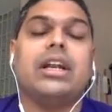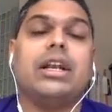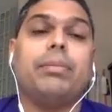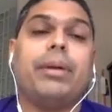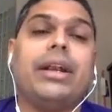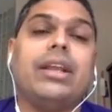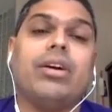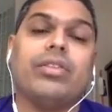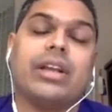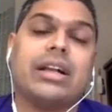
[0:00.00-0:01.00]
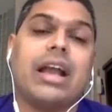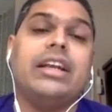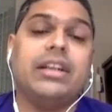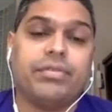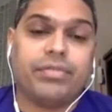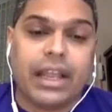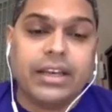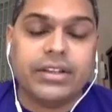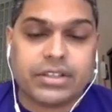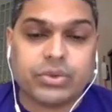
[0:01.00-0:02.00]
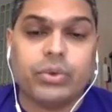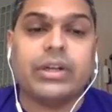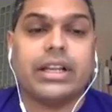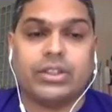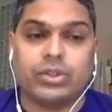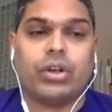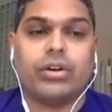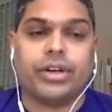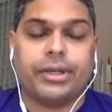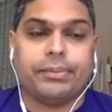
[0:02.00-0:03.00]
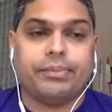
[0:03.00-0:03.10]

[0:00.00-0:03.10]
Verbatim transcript: depending on the kind of failures we would like to tolerate.